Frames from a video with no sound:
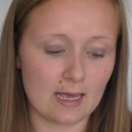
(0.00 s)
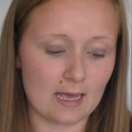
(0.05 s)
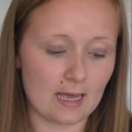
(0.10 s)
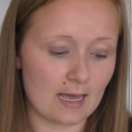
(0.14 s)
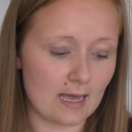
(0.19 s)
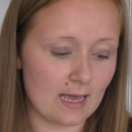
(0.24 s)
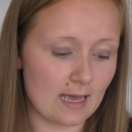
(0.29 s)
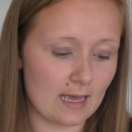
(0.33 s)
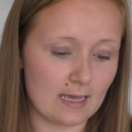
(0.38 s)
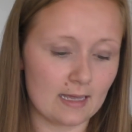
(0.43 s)

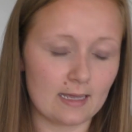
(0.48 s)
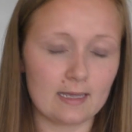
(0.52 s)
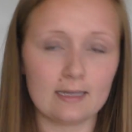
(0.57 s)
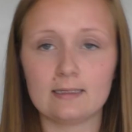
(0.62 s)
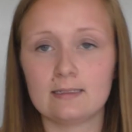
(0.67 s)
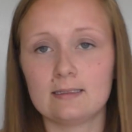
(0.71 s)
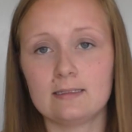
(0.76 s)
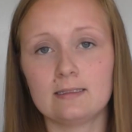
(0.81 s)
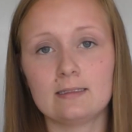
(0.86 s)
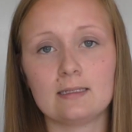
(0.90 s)

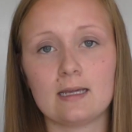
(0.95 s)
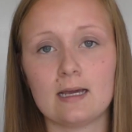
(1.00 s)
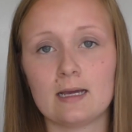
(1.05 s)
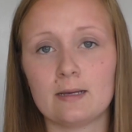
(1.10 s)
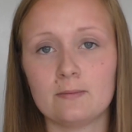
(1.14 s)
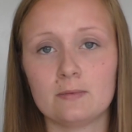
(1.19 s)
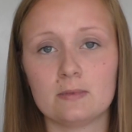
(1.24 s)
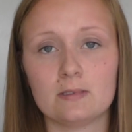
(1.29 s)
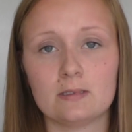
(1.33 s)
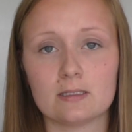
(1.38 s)
And
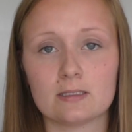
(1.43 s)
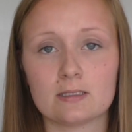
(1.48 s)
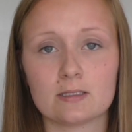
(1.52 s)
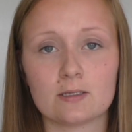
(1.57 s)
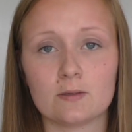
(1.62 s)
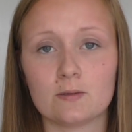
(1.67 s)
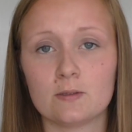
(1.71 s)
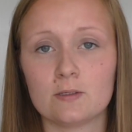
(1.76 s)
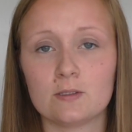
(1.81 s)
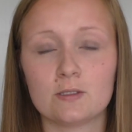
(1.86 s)
I'm just
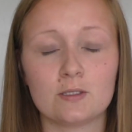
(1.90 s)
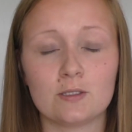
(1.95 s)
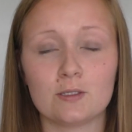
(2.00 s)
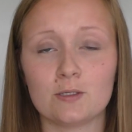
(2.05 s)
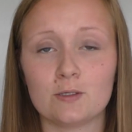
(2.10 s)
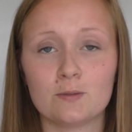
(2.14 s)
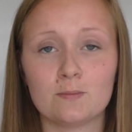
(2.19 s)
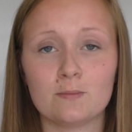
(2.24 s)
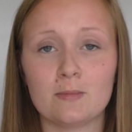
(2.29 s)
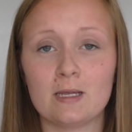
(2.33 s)
going
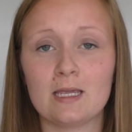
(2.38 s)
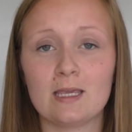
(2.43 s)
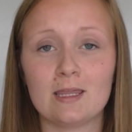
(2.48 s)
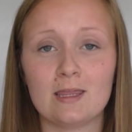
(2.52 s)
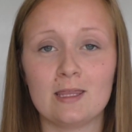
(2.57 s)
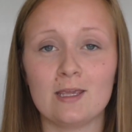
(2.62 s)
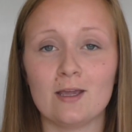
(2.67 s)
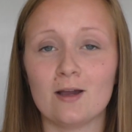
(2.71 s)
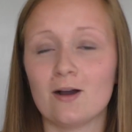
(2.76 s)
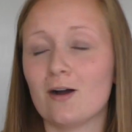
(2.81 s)
to make
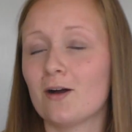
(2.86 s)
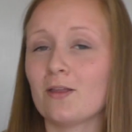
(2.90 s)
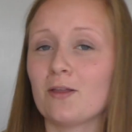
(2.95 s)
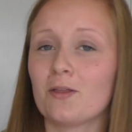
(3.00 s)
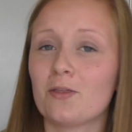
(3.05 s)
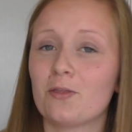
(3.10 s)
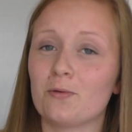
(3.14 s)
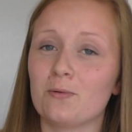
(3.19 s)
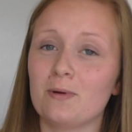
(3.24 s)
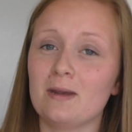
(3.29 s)
the other
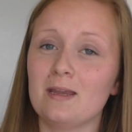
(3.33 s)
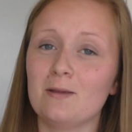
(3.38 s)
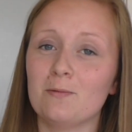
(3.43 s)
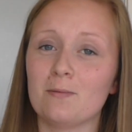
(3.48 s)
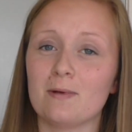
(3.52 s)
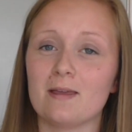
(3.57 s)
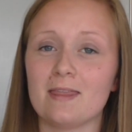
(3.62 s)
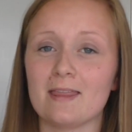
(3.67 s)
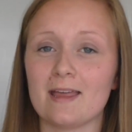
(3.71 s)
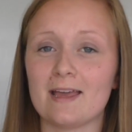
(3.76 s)
3
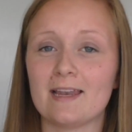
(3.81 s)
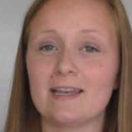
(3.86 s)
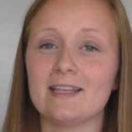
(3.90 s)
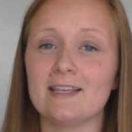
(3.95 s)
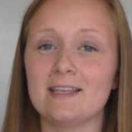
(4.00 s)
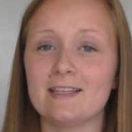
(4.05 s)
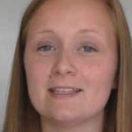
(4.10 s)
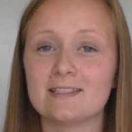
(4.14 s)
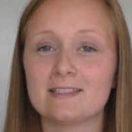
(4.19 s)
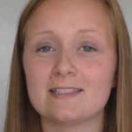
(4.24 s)
when that
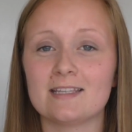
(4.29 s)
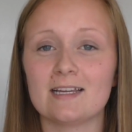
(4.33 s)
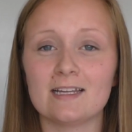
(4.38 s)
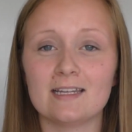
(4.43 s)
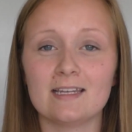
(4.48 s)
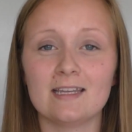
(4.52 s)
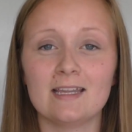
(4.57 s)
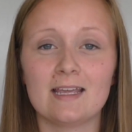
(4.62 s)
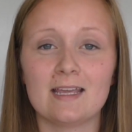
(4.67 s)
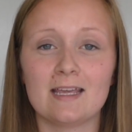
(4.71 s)
is
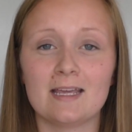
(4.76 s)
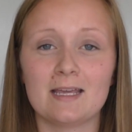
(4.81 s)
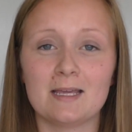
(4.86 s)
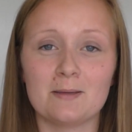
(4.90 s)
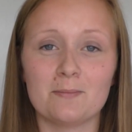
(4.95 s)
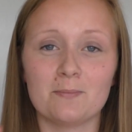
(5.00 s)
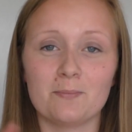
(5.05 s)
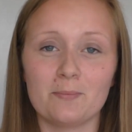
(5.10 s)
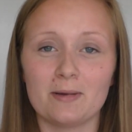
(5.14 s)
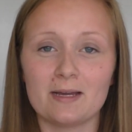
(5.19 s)
done,
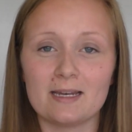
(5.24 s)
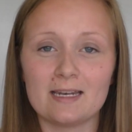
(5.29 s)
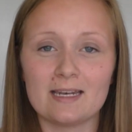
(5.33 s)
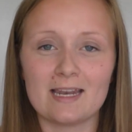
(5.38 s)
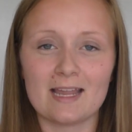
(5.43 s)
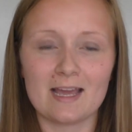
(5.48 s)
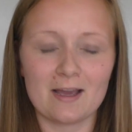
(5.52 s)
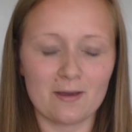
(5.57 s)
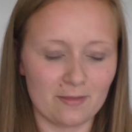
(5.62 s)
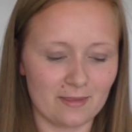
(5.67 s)
but
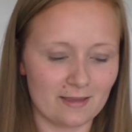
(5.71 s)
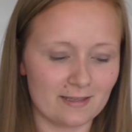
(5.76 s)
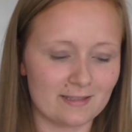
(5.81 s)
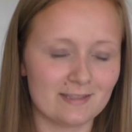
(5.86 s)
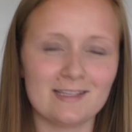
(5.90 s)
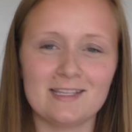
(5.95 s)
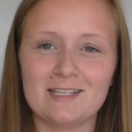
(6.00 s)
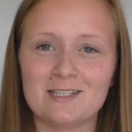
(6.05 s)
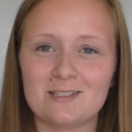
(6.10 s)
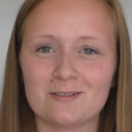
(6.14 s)
now this
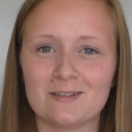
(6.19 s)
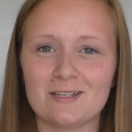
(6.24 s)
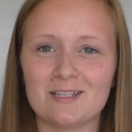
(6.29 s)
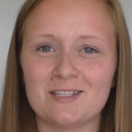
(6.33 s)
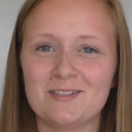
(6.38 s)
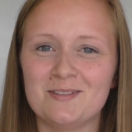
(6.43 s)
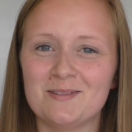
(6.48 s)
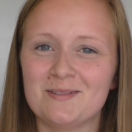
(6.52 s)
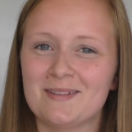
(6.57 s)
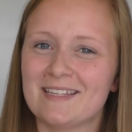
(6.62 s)
is ready
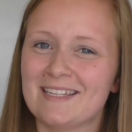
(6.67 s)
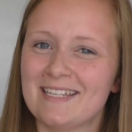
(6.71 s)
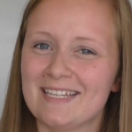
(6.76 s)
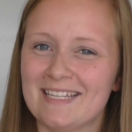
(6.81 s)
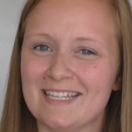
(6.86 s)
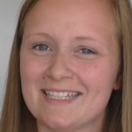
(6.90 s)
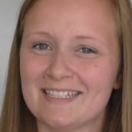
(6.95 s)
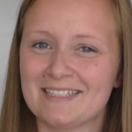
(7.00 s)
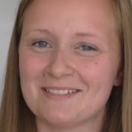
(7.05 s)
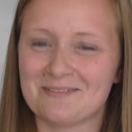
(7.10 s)
to get
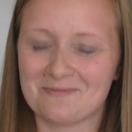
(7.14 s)
in.